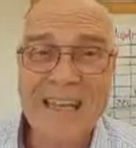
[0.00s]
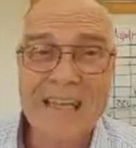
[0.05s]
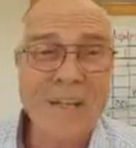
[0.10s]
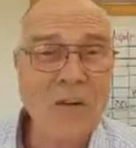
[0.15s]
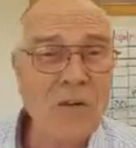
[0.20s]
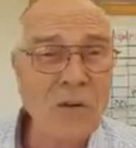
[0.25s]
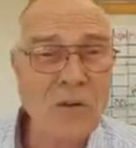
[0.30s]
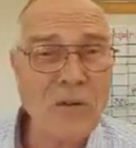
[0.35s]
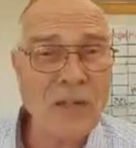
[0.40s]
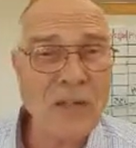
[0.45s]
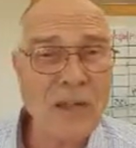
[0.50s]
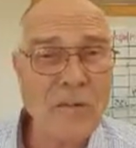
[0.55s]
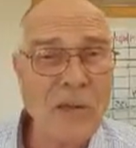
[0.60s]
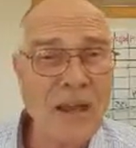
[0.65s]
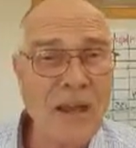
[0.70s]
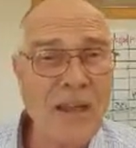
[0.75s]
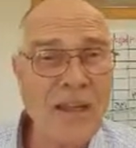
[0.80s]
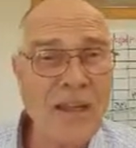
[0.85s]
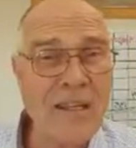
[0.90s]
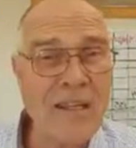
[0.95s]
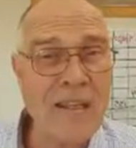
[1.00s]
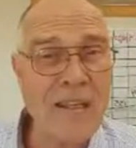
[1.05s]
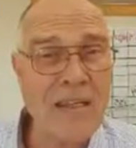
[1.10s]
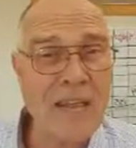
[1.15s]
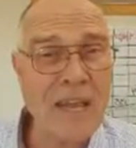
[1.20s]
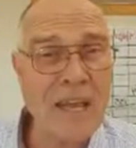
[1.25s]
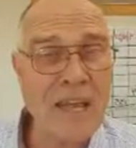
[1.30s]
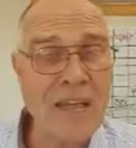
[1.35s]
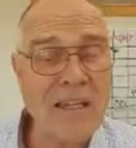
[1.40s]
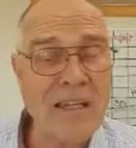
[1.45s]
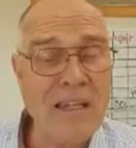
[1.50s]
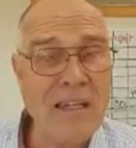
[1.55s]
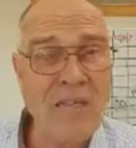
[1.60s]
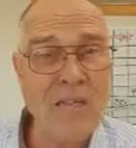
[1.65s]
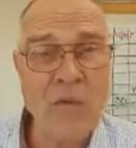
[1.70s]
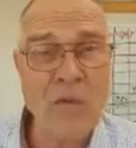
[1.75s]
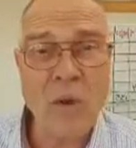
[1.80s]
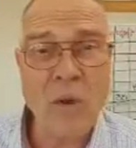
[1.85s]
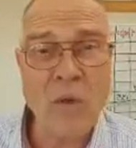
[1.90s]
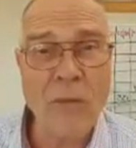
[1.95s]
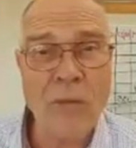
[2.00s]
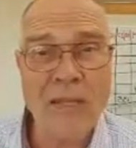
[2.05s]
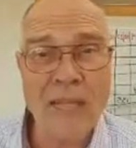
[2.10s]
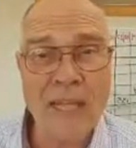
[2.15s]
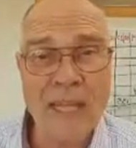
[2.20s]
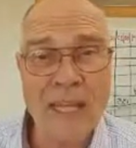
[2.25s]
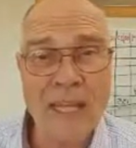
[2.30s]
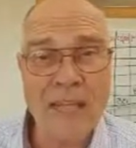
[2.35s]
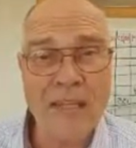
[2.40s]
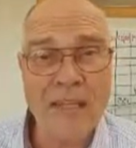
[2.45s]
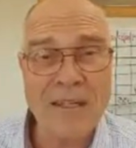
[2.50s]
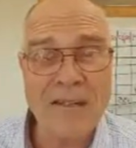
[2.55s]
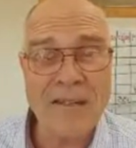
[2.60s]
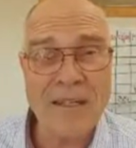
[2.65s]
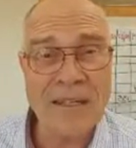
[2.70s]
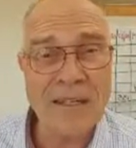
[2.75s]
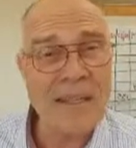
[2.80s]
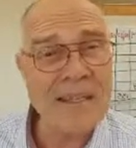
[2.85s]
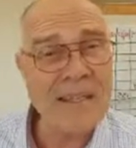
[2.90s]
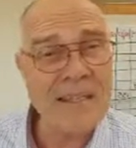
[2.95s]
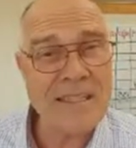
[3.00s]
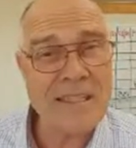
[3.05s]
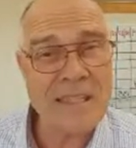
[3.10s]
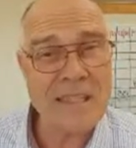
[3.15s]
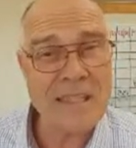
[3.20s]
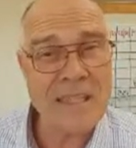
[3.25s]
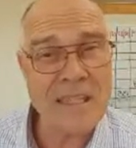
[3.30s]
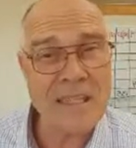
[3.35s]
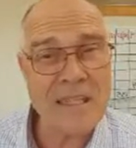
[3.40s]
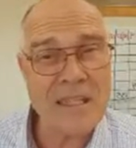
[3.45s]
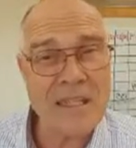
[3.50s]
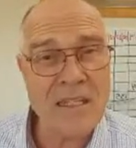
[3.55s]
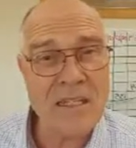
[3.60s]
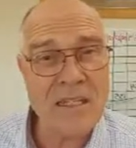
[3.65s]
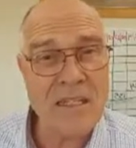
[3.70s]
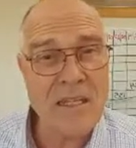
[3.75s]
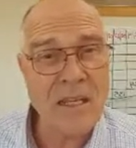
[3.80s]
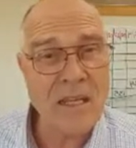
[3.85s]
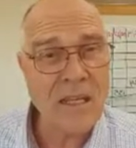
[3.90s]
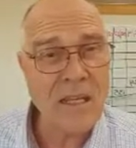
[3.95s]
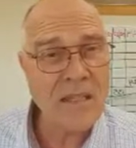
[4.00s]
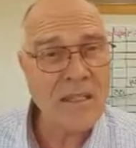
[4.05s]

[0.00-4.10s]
The cool thing about it is that if you want one lead, it's 6 cents.